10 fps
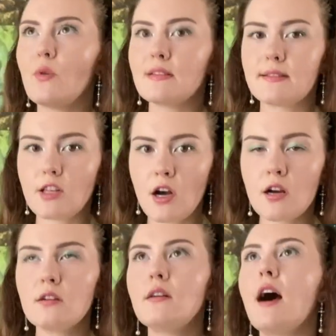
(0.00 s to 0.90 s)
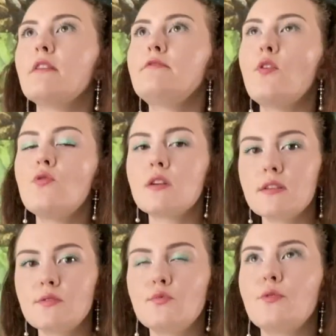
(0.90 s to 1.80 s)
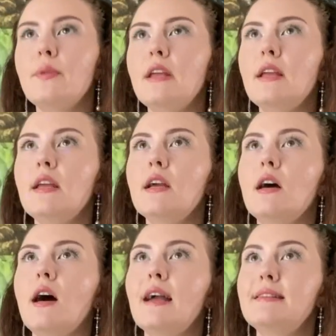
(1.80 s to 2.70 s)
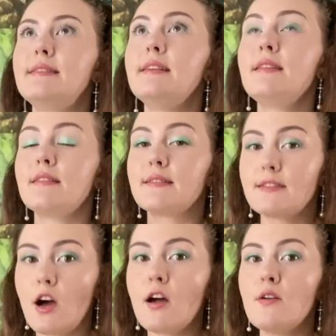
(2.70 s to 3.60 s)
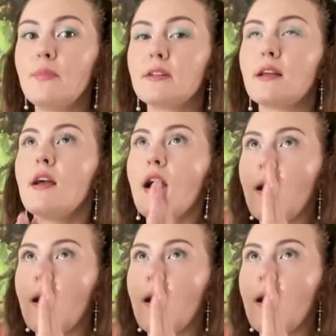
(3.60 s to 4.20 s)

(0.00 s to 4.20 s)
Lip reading: star. Unfocused would be I see the star, but